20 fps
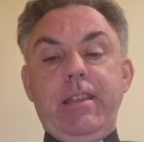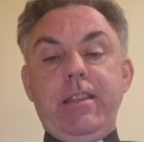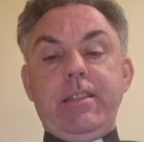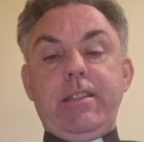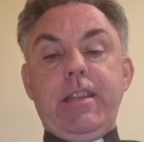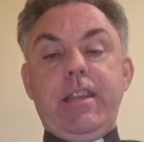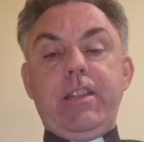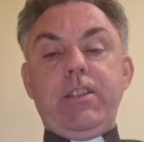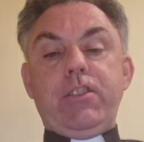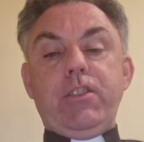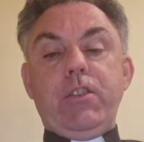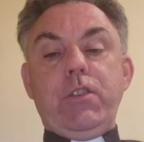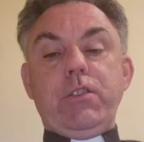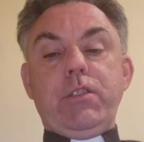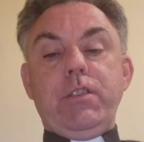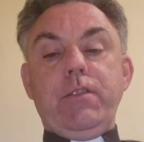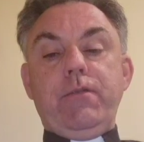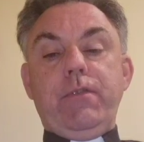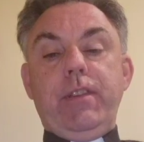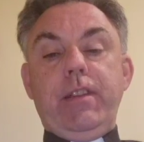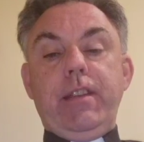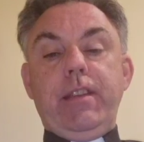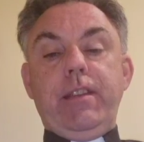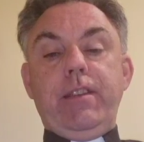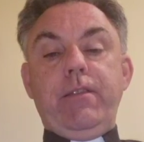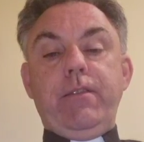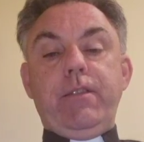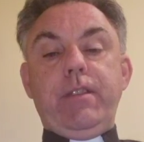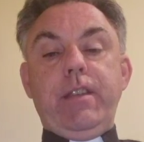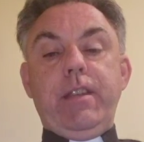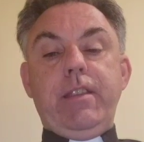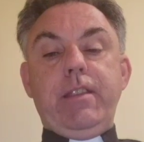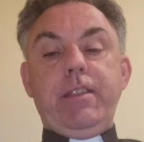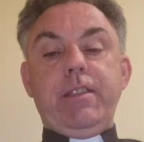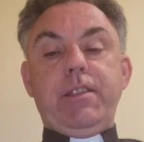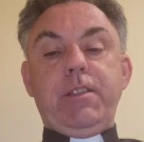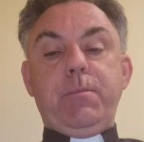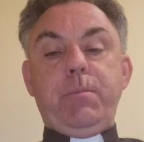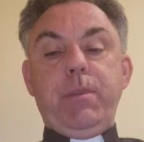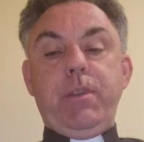Saint Joseph lived in the
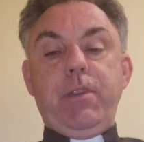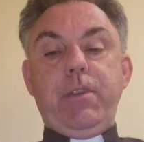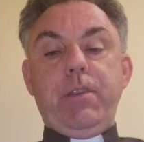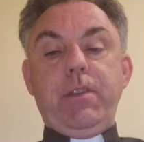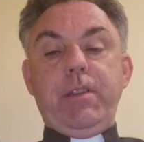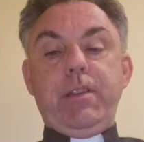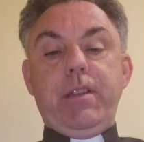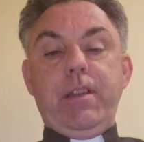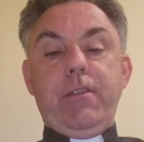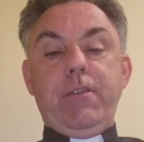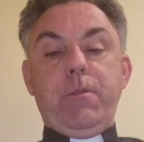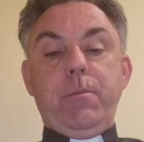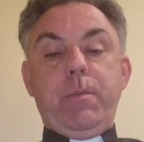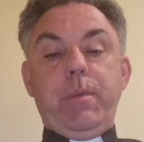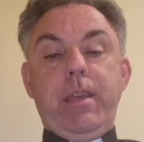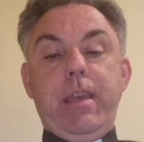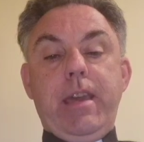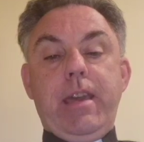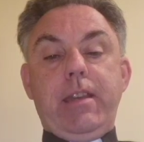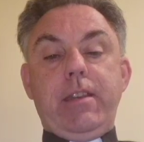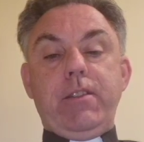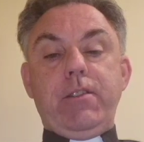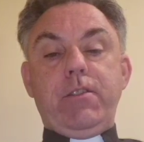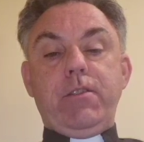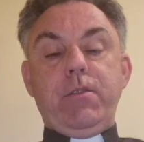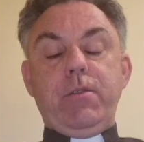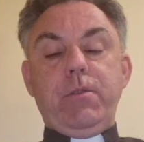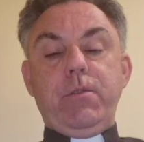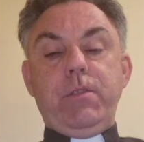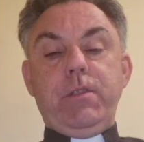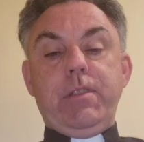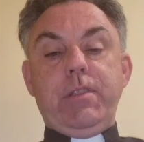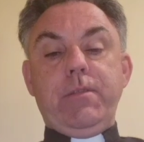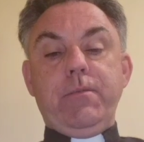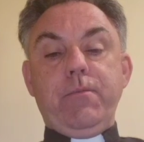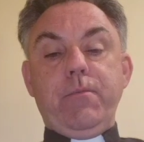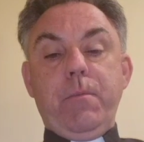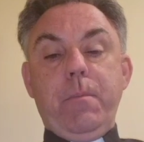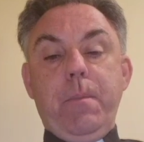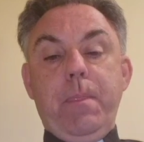spirit of the Beatitudes